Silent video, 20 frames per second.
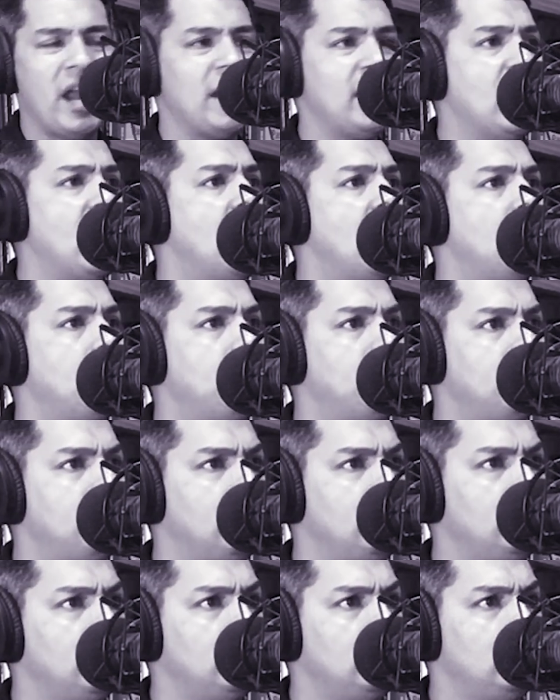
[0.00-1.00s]
Up.
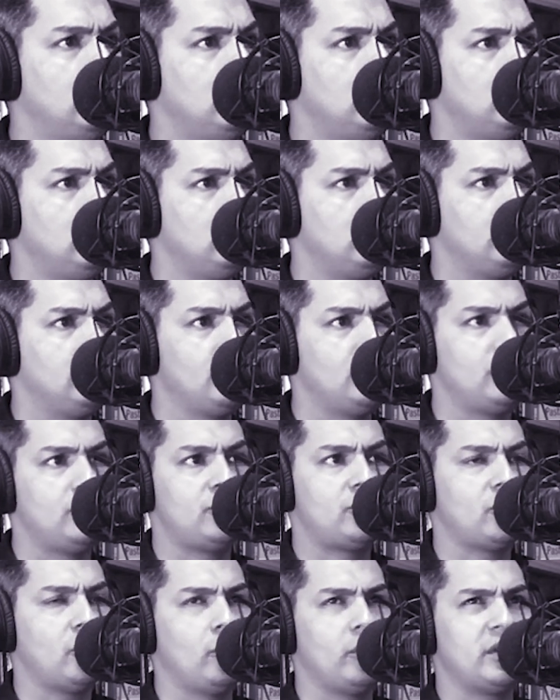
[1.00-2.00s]

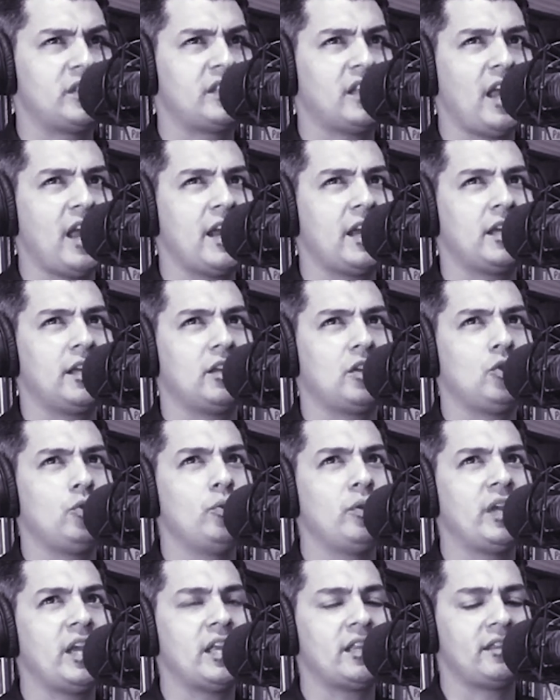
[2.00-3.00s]
So it's like
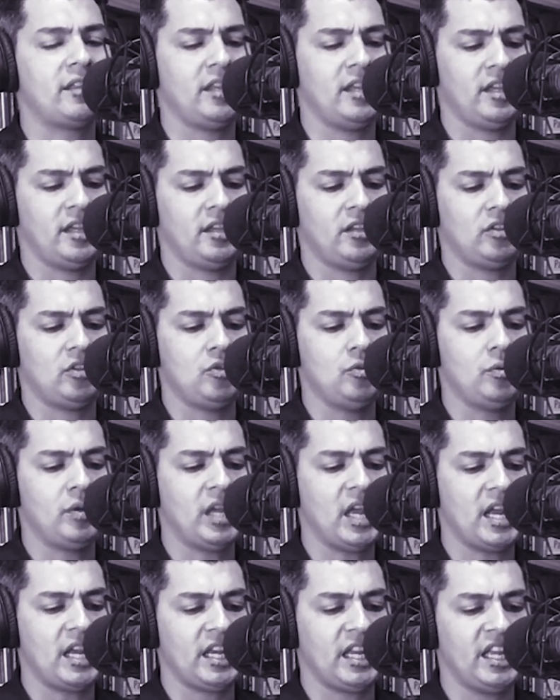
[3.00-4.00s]
you get
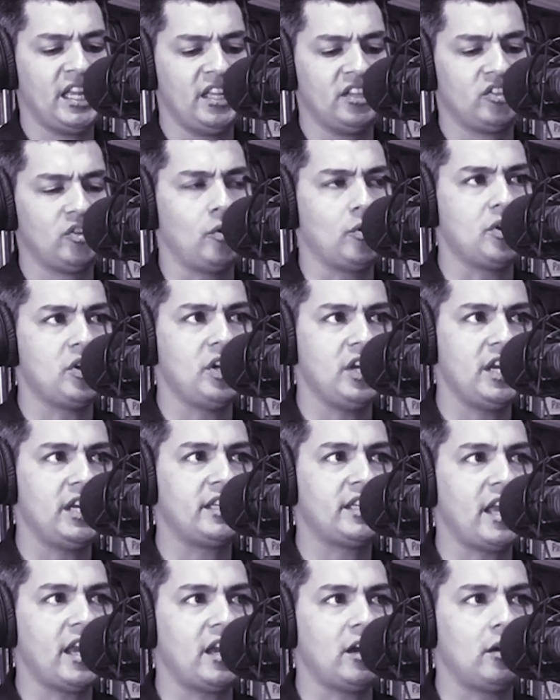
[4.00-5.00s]
his own
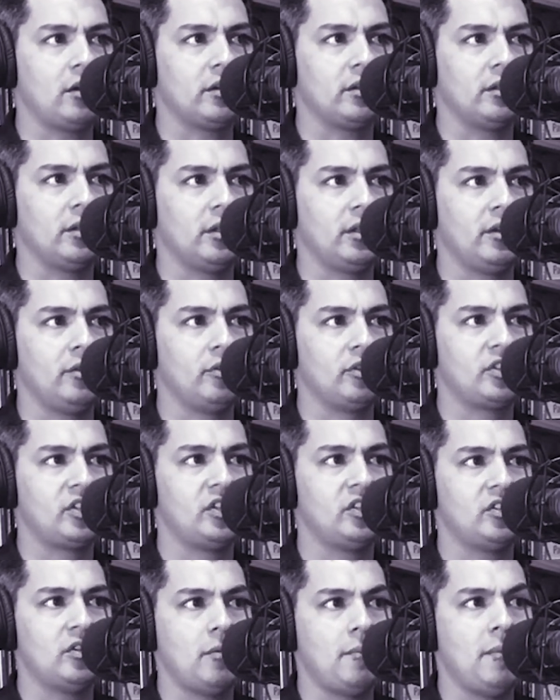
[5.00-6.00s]
unique take on
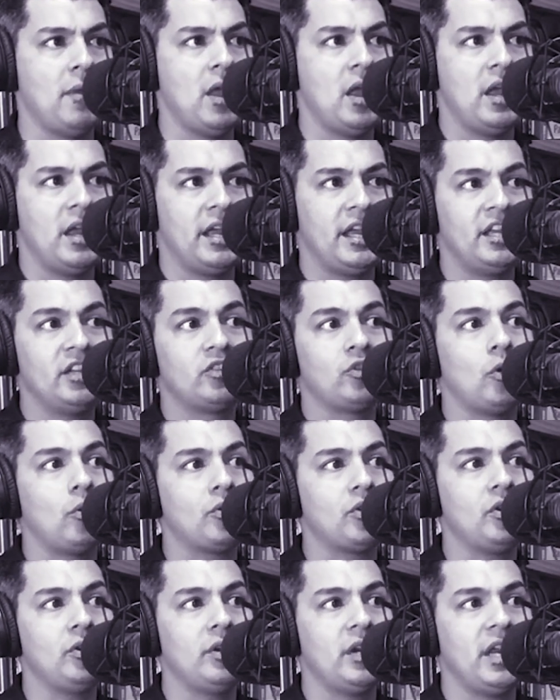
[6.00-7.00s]
lyricism, his
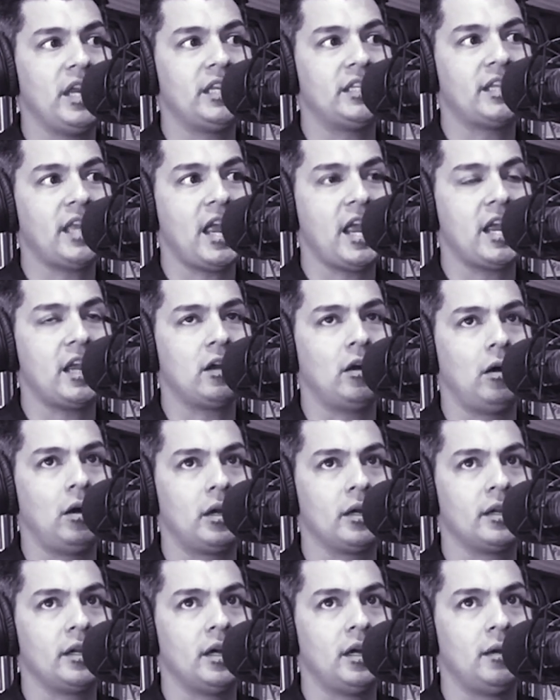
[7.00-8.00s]
own unique take
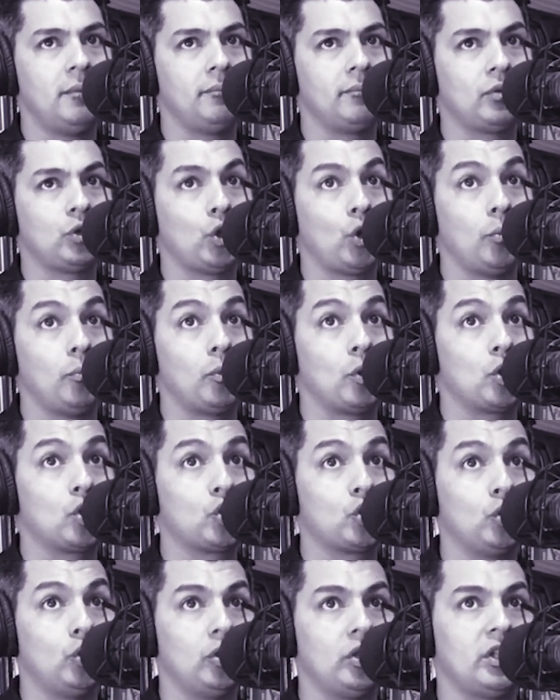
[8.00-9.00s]
on
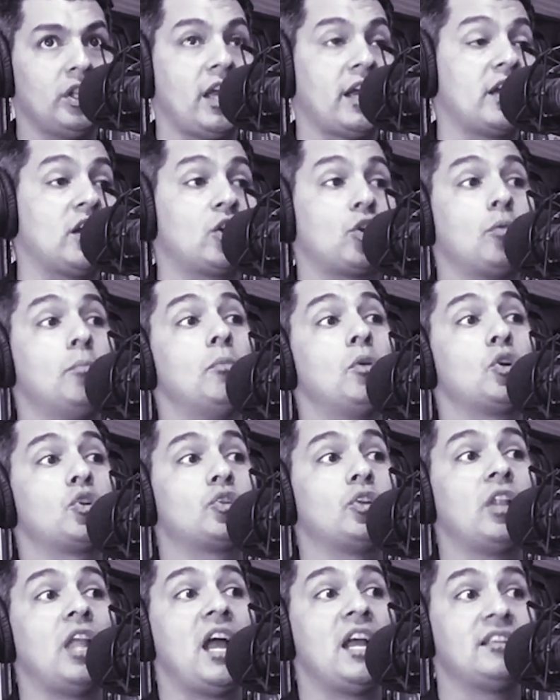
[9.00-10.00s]
commercial, like a
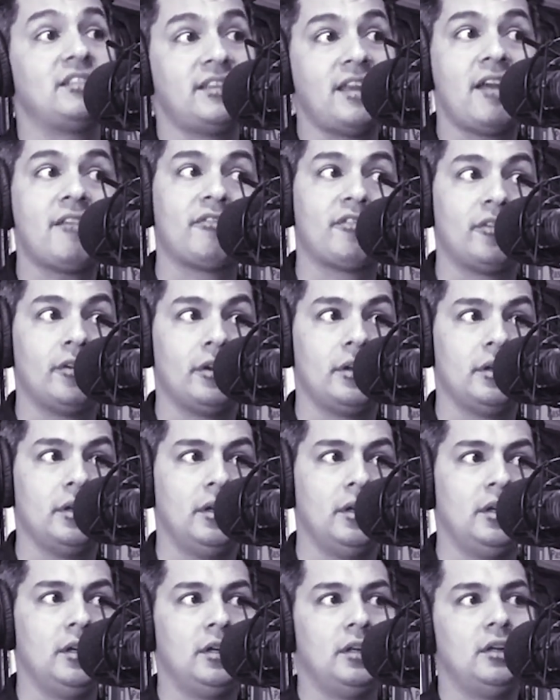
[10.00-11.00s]
commercialized effort.
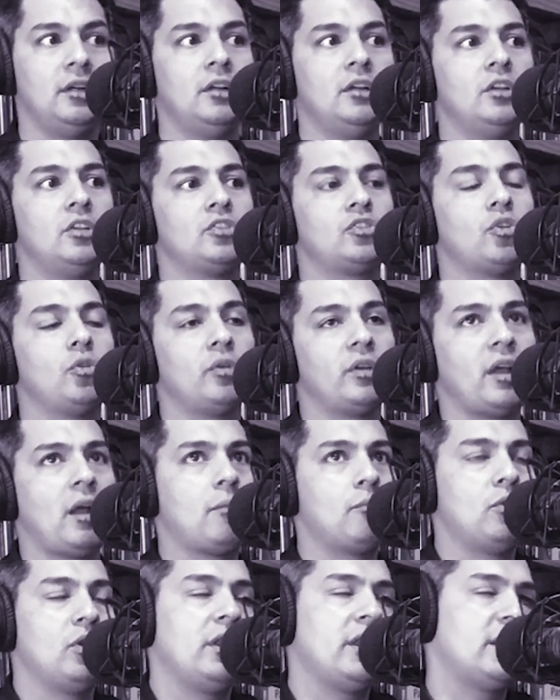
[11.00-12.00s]
So
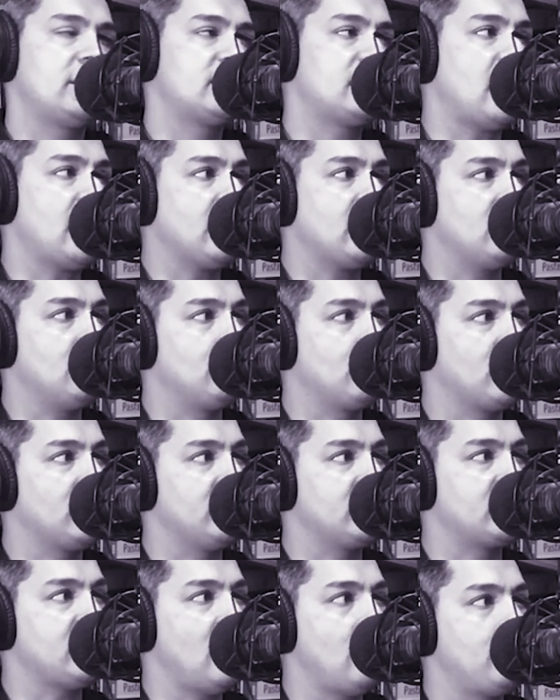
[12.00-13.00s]
I'm really excited to bring
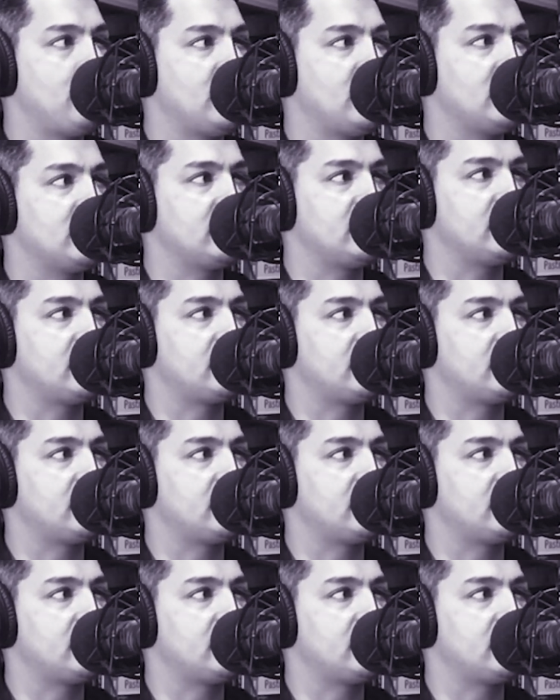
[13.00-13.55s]
this out, because